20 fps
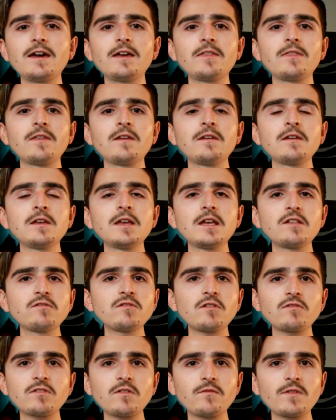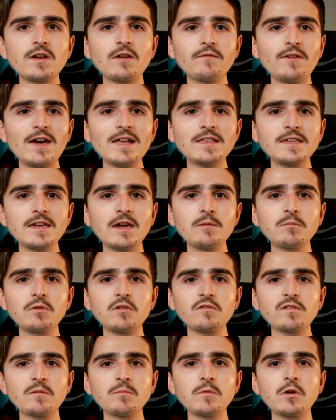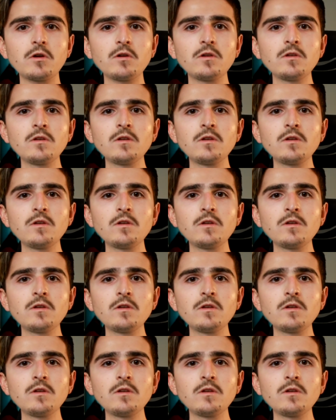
And it's not something I've had yet because I'm not